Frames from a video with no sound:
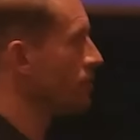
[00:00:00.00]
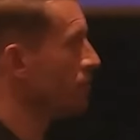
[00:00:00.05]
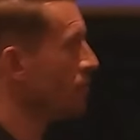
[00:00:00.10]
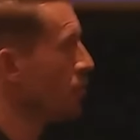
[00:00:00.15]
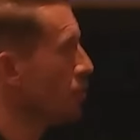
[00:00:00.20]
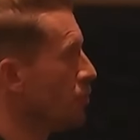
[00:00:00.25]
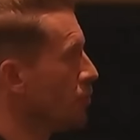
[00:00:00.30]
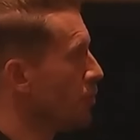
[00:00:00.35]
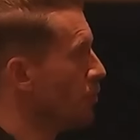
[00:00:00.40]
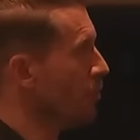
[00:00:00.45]
to
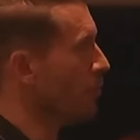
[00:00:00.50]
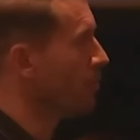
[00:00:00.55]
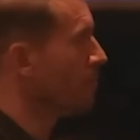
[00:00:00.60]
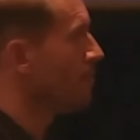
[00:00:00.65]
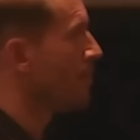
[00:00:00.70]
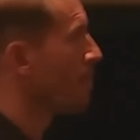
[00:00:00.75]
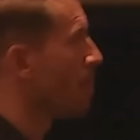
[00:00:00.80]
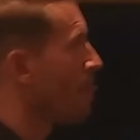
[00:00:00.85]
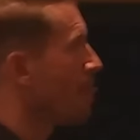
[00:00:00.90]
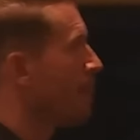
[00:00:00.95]
view you
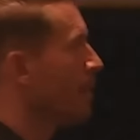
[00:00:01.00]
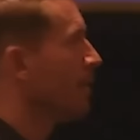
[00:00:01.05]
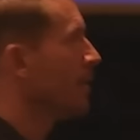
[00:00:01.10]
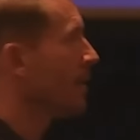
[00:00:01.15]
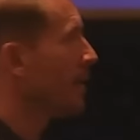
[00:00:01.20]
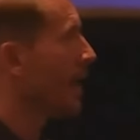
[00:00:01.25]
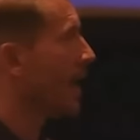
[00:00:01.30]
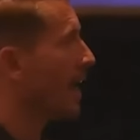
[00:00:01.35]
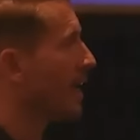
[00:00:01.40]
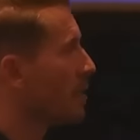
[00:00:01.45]

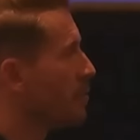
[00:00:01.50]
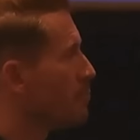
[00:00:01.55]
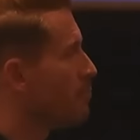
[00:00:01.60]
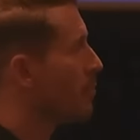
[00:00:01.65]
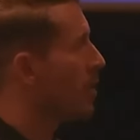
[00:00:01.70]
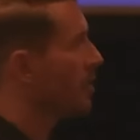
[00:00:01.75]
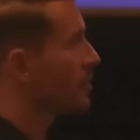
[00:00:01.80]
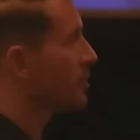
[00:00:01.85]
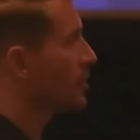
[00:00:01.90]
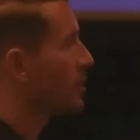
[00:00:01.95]
at a
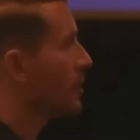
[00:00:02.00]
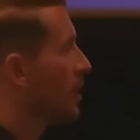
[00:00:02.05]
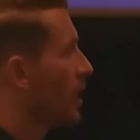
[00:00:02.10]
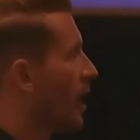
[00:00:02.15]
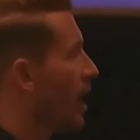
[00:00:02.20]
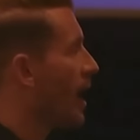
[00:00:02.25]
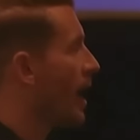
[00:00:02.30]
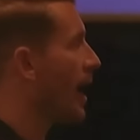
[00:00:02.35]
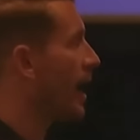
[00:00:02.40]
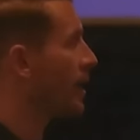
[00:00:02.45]
much
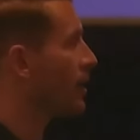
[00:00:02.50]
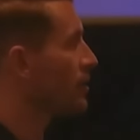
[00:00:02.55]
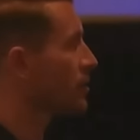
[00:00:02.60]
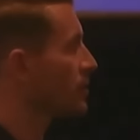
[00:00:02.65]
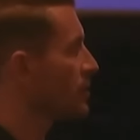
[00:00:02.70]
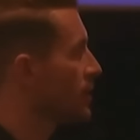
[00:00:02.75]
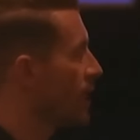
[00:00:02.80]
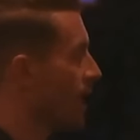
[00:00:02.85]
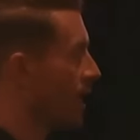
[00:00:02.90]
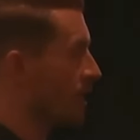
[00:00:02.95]
higher
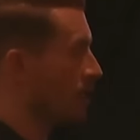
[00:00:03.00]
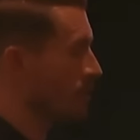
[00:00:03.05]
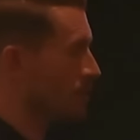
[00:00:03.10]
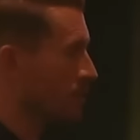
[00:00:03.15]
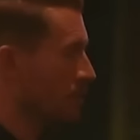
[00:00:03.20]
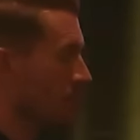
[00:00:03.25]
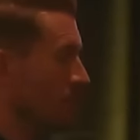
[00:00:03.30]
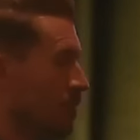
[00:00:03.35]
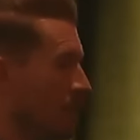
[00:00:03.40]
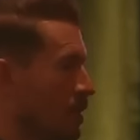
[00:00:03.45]

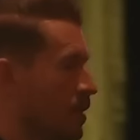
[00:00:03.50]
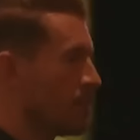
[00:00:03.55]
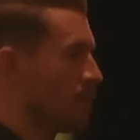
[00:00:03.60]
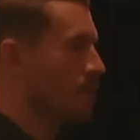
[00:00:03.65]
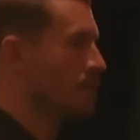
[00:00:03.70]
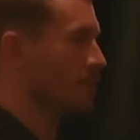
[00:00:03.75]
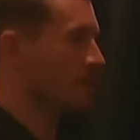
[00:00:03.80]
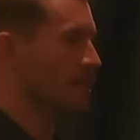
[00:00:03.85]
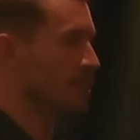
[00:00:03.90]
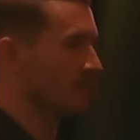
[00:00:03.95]
status
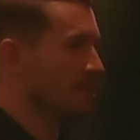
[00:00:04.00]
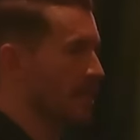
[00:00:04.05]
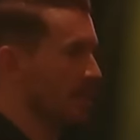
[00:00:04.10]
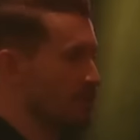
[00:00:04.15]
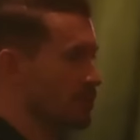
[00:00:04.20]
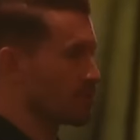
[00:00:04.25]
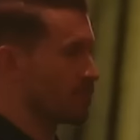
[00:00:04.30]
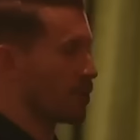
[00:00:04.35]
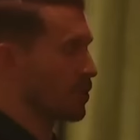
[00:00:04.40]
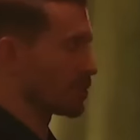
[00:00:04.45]
than a
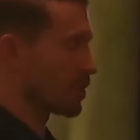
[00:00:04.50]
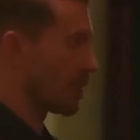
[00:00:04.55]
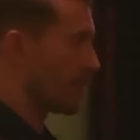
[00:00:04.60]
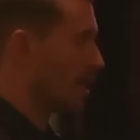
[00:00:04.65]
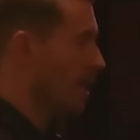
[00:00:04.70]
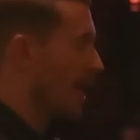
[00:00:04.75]
salesperson?